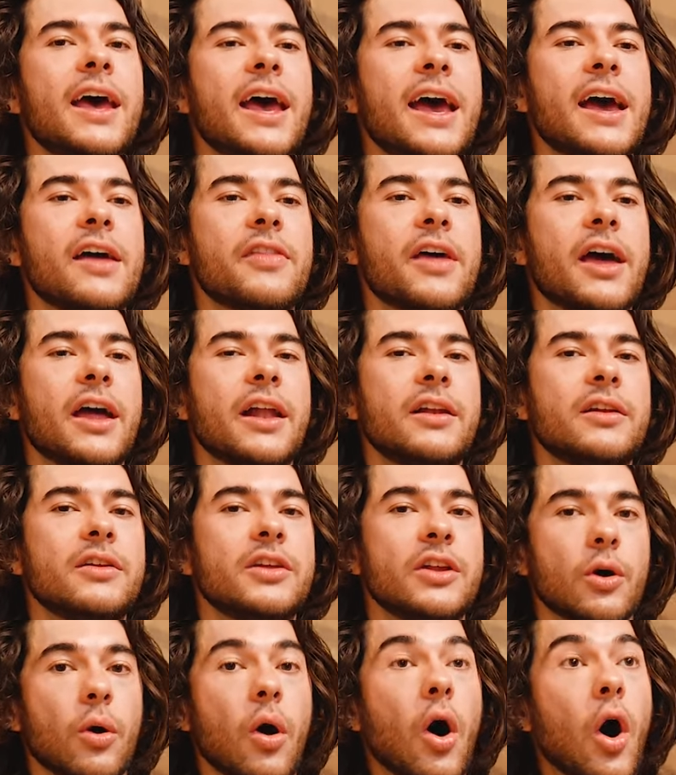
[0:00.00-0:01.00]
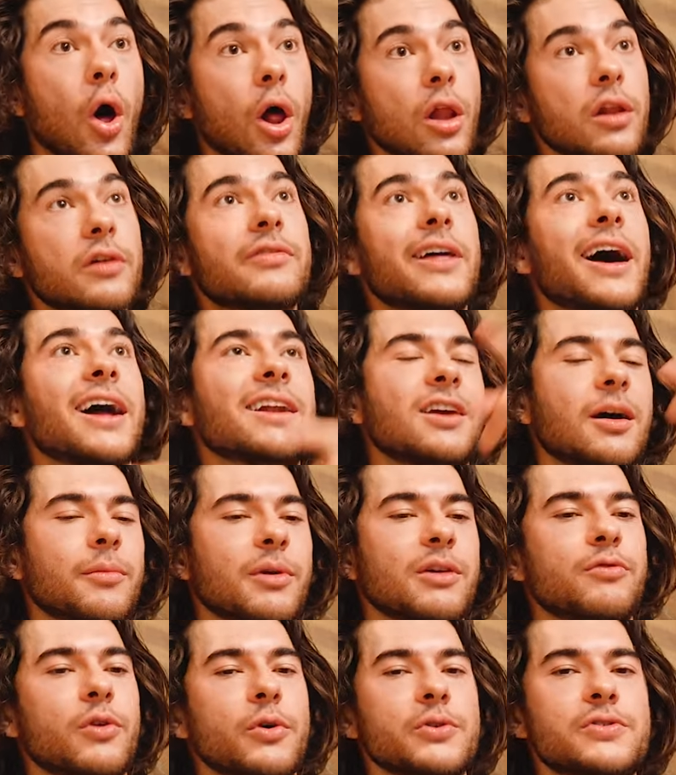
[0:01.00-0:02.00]
And then, you know, all of that
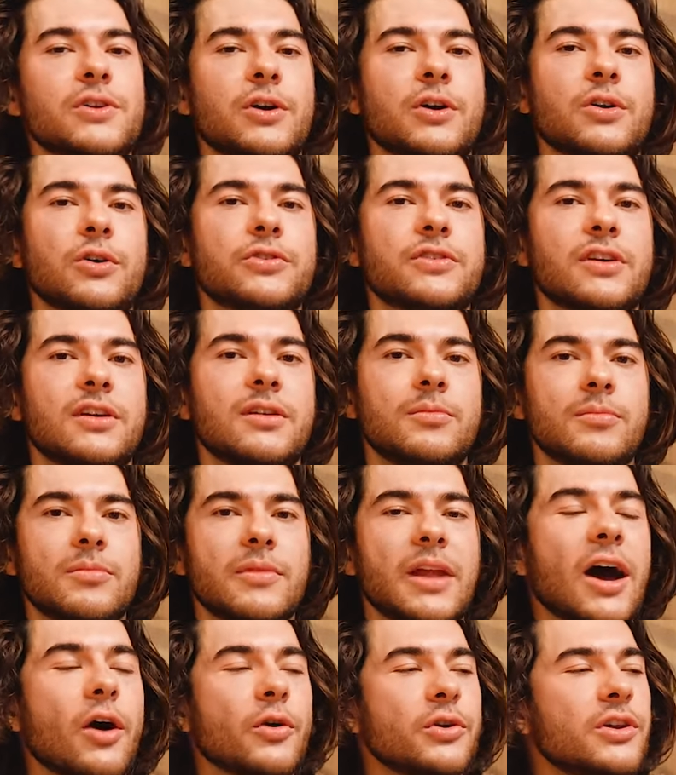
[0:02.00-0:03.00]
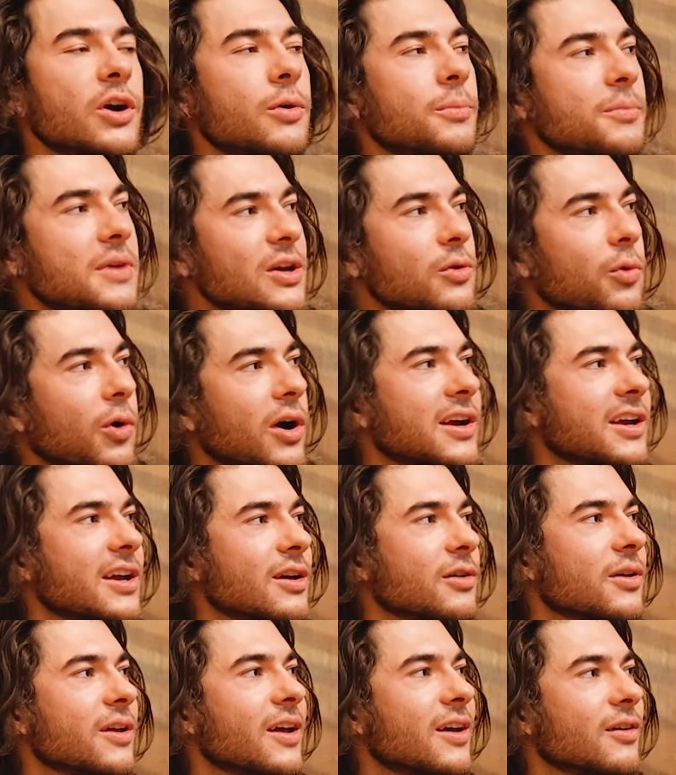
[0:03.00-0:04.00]
coming full circle to now, you know, me
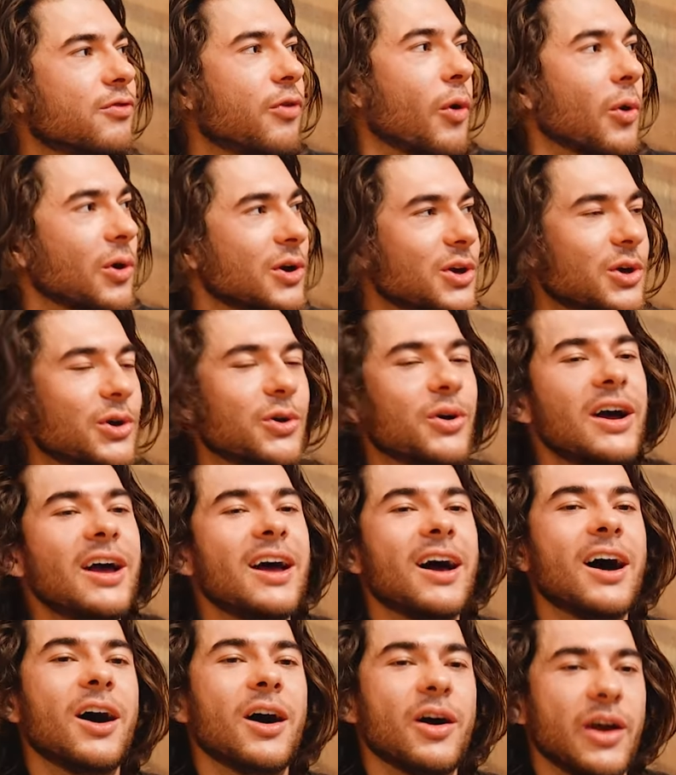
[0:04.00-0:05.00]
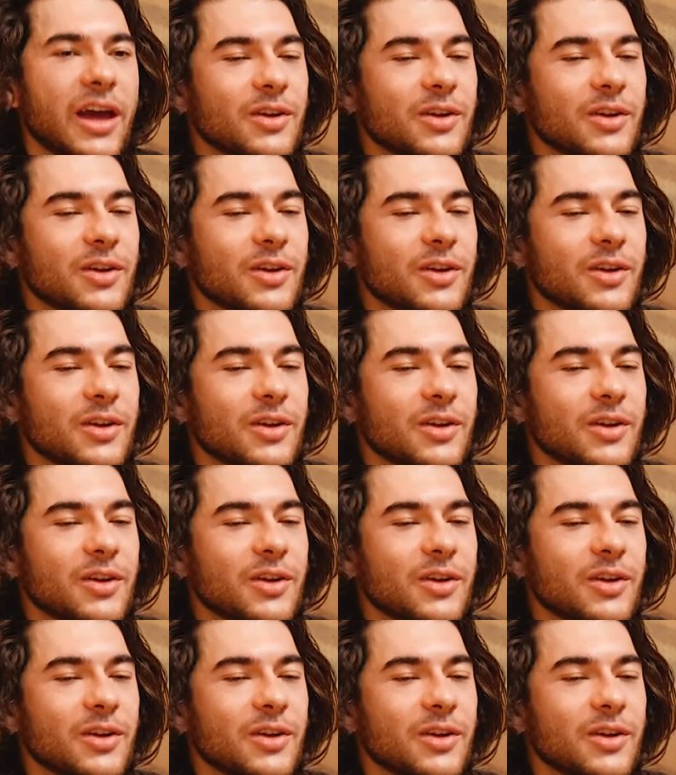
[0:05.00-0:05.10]
working for you uh,